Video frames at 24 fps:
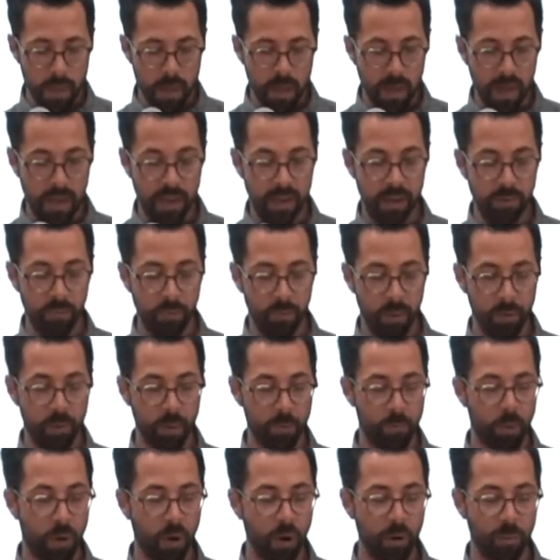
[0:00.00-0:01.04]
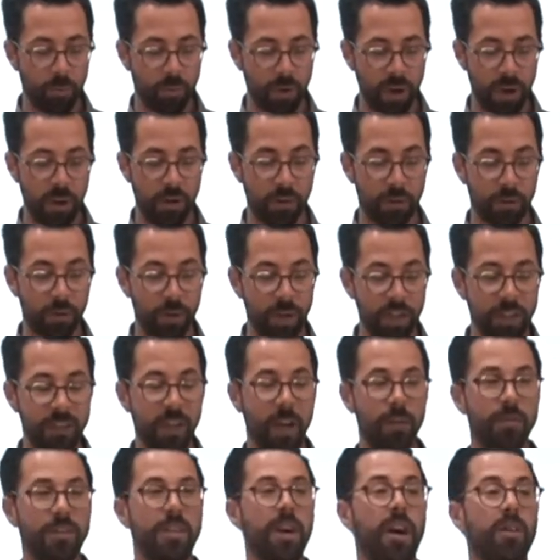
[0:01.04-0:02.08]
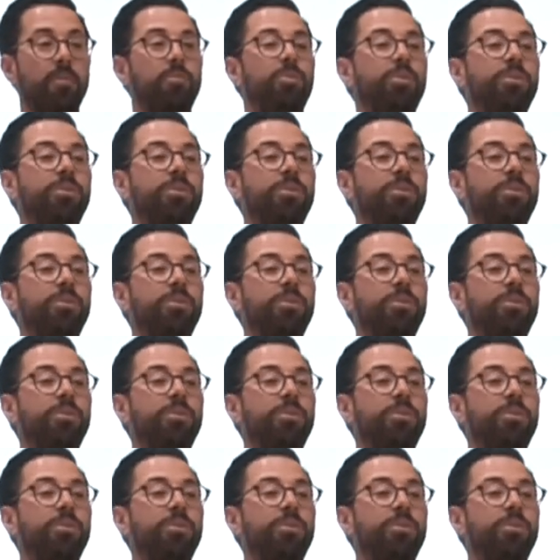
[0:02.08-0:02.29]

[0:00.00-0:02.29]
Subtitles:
And remember, Paul prayed three times, God,